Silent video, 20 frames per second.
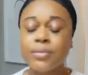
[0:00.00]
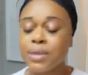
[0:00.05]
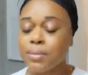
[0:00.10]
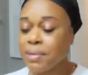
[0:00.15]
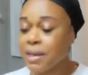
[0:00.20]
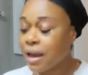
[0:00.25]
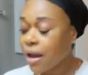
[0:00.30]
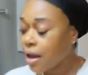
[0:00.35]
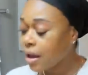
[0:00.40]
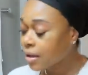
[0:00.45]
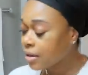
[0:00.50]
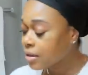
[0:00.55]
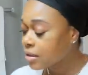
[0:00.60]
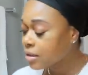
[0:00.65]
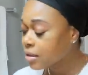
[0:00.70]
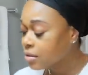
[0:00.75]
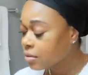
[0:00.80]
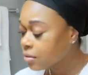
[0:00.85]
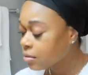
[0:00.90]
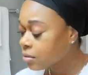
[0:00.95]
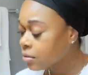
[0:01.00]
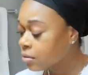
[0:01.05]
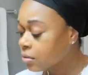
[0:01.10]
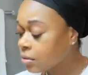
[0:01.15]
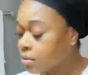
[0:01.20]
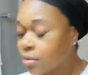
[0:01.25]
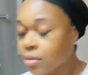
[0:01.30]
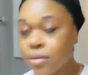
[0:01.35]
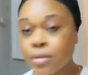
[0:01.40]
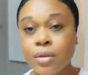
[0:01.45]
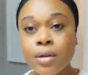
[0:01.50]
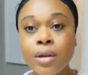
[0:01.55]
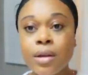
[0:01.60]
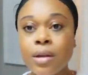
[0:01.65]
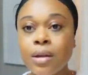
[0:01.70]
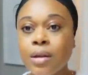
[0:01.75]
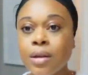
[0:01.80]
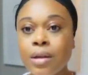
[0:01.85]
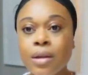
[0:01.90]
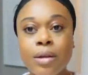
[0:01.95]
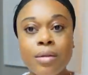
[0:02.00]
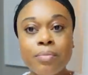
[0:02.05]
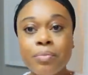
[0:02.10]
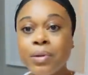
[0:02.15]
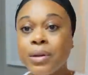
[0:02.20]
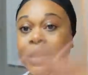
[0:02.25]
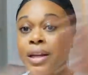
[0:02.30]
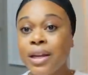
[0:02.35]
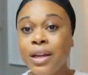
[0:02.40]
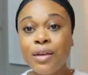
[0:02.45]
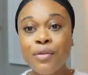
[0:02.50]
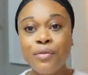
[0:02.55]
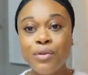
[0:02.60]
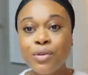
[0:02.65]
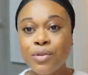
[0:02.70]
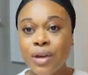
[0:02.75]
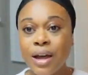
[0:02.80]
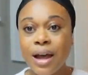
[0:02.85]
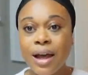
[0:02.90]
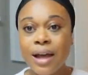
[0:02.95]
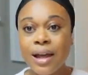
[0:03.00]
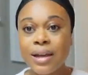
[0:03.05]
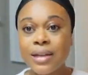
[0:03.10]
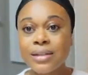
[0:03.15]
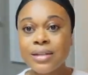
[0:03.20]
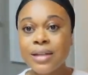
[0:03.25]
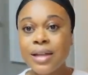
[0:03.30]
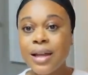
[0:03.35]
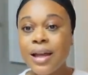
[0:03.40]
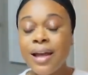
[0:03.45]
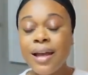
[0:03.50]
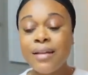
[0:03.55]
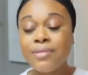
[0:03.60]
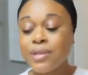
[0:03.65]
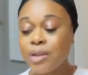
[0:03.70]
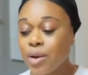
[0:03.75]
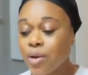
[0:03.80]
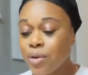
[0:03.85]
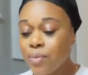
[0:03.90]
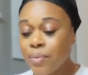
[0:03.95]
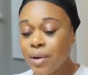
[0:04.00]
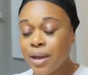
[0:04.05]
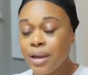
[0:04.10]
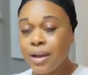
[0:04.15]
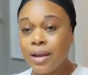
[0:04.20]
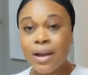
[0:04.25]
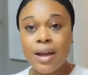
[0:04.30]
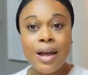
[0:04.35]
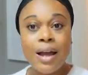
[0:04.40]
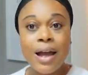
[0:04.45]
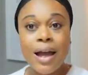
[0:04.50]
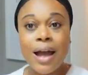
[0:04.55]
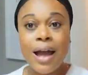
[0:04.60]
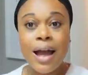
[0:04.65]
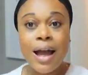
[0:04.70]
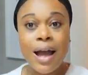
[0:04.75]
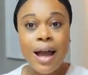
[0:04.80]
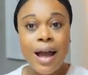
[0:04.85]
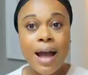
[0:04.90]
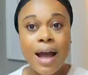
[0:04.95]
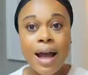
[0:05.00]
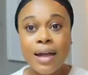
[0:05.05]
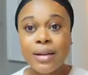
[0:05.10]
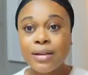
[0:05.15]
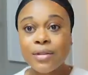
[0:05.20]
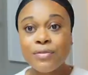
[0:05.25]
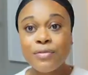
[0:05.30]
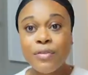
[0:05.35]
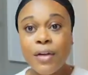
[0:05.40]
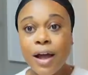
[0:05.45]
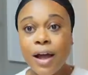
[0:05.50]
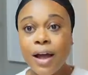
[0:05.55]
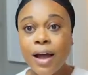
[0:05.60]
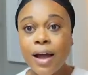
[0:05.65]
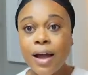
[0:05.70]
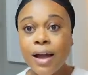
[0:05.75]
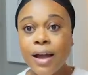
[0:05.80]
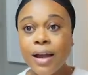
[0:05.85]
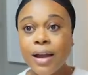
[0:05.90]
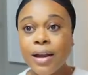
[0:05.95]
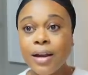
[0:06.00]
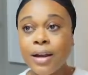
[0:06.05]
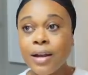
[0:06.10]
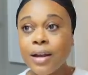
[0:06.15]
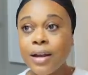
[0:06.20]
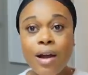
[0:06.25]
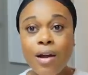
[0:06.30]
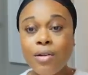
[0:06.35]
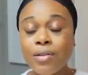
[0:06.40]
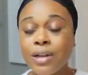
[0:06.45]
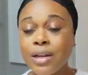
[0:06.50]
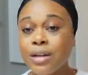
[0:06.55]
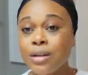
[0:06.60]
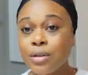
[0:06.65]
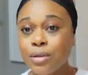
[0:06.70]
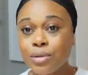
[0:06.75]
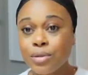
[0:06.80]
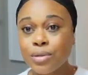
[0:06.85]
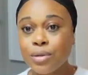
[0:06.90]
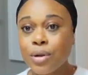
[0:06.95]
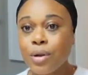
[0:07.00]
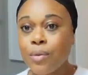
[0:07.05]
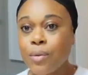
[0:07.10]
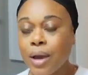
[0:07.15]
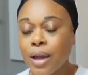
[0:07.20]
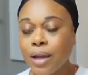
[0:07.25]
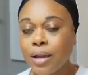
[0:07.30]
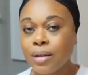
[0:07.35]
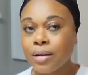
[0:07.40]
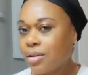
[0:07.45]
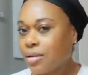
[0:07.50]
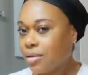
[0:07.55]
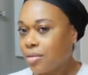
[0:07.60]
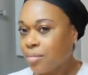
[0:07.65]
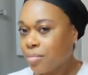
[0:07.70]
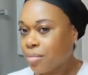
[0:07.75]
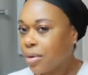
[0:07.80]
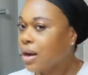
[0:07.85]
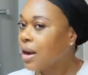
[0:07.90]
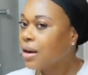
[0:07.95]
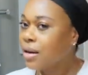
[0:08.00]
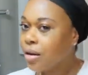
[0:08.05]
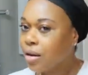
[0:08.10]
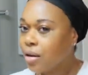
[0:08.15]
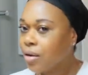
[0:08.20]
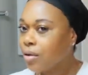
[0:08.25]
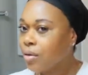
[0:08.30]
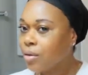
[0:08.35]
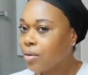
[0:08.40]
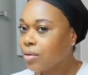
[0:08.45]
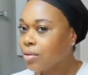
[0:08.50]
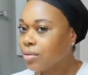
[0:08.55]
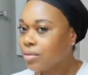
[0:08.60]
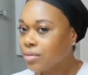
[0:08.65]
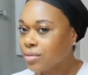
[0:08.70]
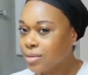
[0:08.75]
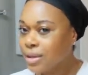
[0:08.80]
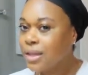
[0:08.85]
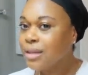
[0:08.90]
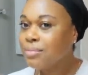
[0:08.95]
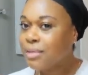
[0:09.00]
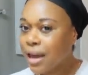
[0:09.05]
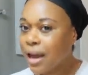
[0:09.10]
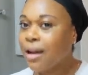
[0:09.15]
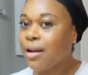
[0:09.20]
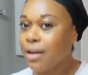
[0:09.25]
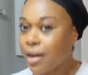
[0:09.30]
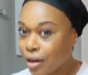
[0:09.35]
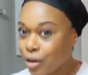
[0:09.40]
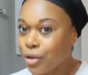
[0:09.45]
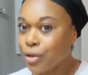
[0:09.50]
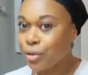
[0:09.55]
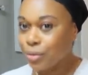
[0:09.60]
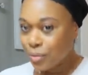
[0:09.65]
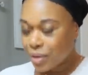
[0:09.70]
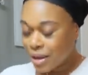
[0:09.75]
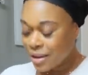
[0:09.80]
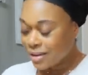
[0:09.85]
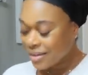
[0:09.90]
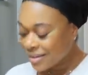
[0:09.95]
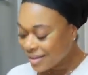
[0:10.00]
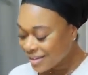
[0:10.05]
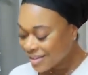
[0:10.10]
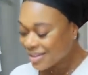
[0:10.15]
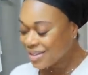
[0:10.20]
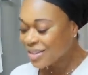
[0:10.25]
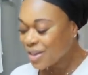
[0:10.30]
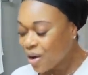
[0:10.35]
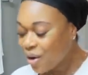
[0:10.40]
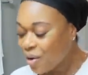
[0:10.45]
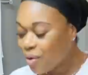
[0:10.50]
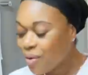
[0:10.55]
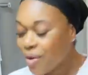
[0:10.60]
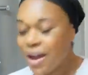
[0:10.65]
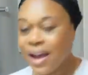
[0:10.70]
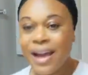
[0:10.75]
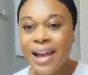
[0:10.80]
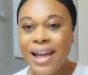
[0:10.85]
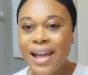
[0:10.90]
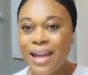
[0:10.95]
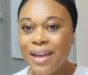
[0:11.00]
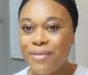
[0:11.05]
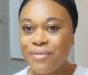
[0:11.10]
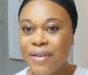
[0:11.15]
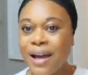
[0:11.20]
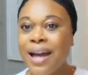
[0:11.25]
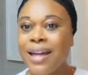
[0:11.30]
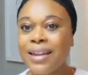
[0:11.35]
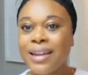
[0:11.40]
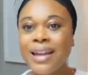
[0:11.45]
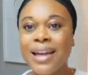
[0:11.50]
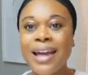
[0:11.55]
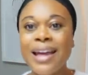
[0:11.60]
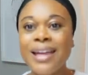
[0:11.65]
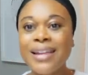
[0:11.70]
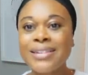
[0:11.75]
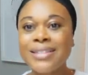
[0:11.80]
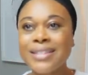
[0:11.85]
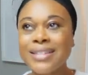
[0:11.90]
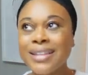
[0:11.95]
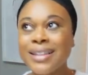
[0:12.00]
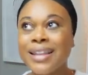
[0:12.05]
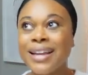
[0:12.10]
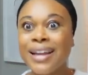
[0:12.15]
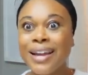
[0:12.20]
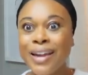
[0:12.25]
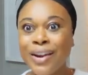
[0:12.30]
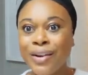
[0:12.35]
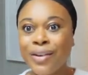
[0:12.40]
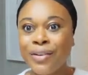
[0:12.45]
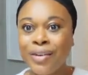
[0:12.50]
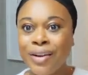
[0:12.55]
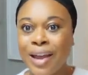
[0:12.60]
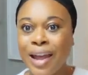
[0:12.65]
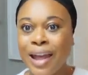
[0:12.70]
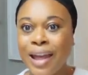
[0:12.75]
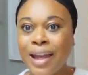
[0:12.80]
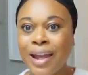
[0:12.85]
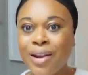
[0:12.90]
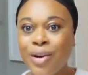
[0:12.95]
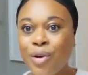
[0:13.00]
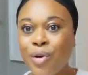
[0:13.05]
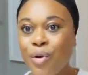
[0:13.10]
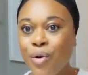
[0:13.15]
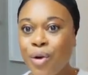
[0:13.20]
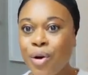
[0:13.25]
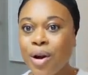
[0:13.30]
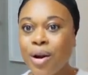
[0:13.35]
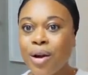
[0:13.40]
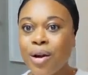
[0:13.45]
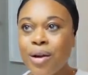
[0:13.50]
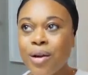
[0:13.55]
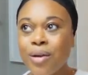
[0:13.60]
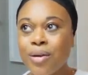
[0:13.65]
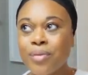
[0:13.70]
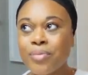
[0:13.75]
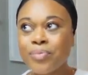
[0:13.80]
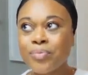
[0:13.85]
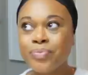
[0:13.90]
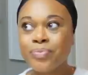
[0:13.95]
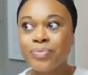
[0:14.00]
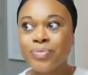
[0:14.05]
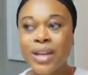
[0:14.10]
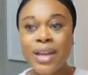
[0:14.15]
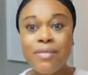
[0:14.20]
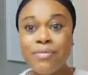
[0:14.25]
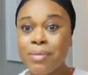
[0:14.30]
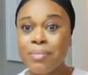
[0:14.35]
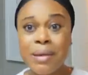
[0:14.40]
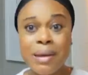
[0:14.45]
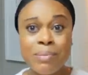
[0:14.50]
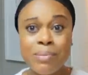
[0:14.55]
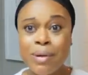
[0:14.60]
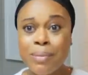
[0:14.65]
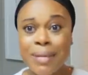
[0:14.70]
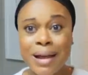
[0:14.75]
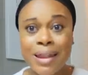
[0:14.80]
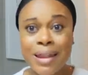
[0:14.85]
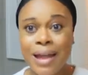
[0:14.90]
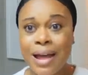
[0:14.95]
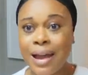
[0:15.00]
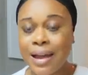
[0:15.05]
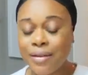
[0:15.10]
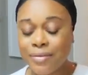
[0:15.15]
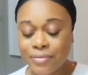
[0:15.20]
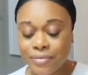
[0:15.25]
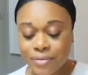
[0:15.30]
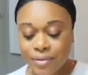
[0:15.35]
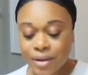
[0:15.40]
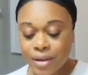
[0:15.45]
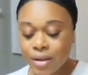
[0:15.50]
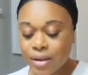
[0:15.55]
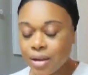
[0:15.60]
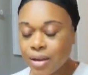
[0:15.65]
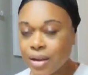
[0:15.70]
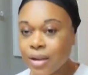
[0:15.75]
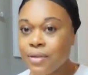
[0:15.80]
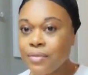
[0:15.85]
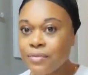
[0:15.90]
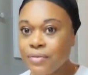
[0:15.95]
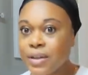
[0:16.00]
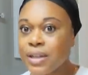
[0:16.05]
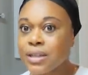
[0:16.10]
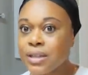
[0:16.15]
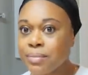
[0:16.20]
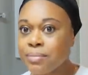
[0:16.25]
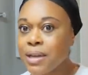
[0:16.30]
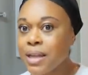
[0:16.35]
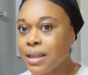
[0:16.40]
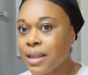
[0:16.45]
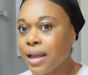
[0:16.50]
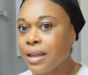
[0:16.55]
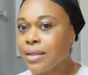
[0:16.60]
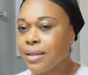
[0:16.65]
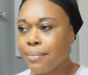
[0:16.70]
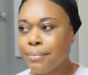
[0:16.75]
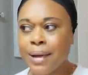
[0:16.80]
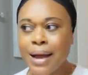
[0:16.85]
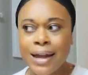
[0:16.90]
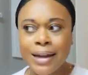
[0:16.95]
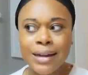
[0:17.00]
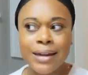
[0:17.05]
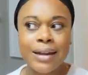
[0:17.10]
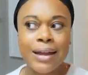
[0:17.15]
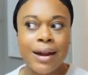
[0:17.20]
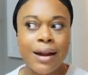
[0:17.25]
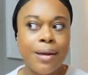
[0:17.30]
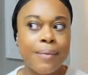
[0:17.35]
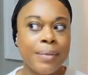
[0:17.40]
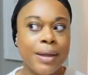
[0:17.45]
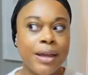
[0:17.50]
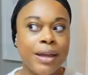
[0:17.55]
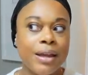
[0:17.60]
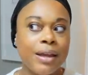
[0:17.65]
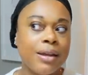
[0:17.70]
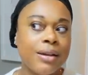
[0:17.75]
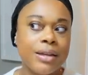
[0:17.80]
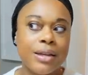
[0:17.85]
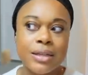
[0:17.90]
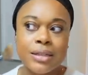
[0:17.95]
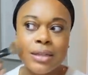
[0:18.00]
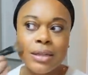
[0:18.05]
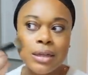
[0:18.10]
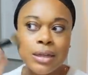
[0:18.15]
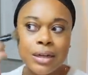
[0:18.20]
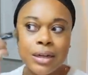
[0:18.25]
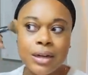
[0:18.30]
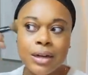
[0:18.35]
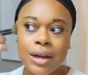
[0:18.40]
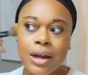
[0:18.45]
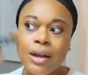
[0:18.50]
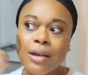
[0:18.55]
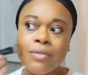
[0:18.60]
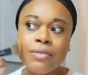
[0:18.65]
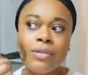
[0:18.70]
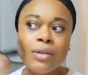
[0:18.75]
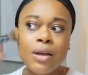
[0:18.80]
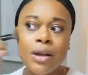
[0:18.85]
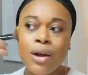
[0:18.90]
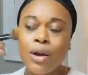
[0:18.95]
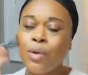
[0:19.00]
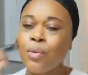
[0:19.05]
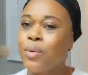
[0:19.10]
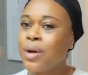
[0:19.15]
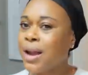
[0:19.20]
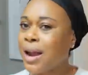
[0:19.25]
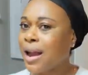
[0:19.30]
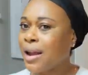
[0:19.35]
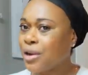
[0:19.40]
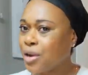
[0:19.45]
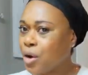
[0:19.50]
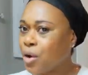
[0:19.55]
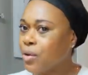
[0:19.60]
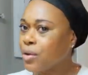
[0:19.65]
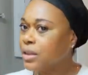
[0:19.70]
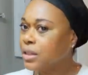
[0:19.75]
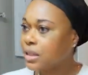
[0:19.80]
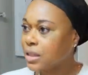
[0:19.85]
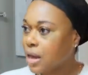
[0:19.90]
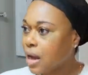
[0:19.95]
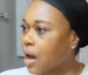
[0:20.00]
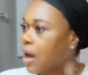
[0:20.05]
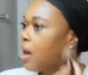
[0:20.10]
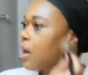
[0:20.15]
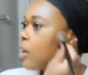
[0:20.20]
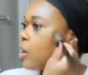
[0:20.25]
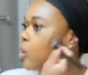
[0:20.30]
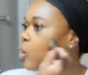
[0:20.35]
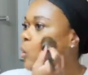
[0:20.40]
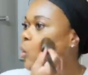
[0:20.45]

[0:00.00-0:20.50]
be honest, plenty of you guys have told me I look fine, I don't need to lose no weight. But I know deep down I do. so if I let the internet or even people in my life convince me that the body that I'm in is good enough when I know it's not,